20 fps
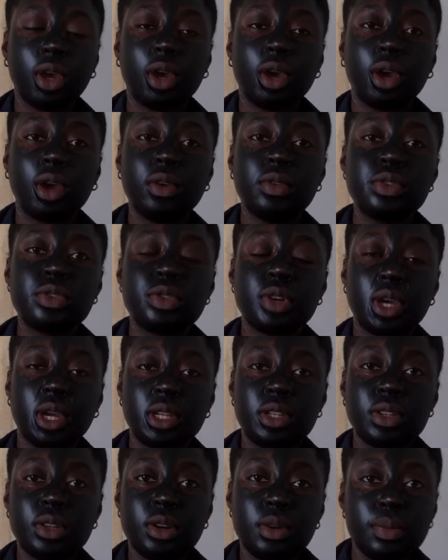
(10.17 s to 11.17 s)
I've tried
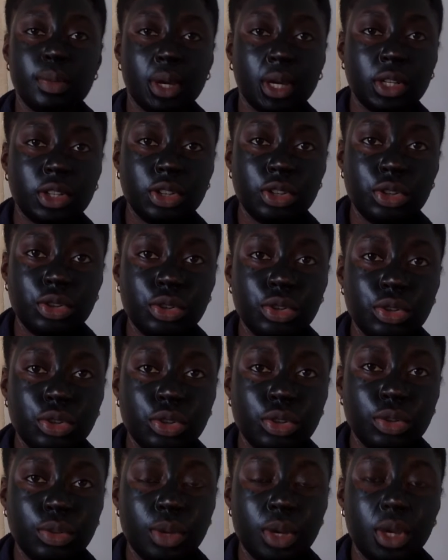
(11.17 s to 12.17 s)
to come back to
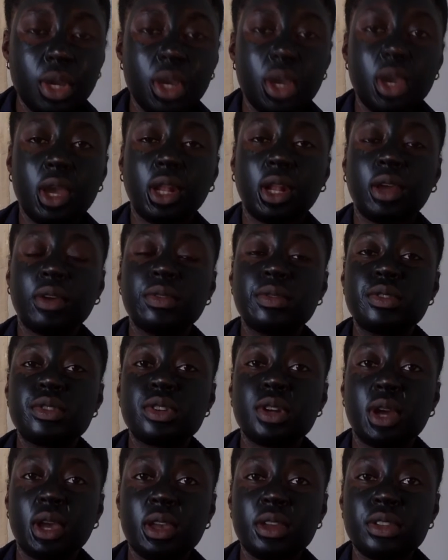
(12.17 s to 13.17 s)
YouTube and I've
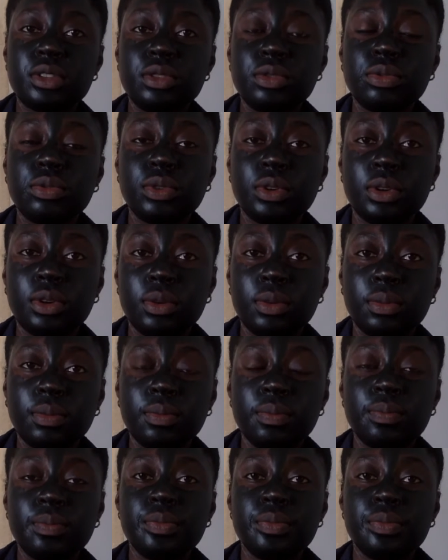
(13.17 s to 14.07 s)
tried to film